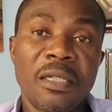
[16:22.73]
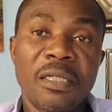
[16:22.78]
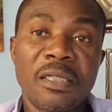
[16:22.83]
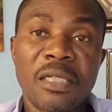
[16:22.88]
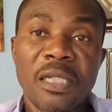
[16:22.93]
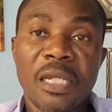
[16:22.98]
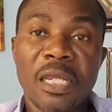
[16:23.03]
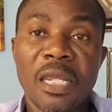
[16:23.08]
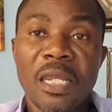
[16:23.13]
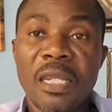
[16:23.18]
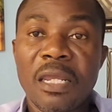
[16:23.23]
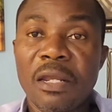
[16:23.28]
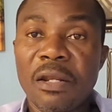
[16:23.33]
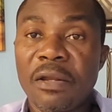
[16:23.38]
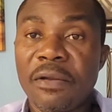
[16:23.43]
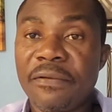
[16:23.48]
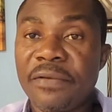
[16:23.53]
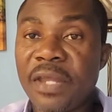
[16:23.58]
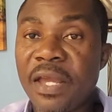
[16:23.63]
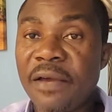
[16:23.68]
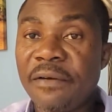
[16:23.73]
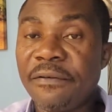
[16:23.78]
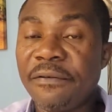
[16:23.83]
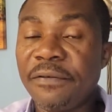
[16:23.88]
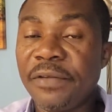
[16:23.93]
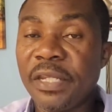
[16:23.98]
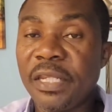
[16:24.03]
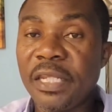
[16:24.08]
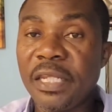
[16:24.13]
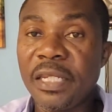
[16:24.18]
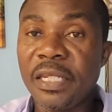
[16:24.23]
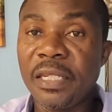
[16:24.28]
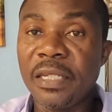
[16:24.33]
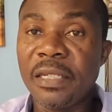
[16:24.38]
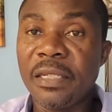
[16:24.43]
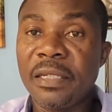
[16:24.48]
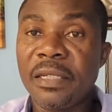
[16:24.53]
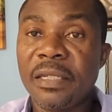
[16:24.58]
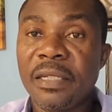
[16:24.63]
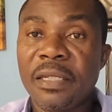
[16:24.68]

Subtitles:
taking care of their feeding,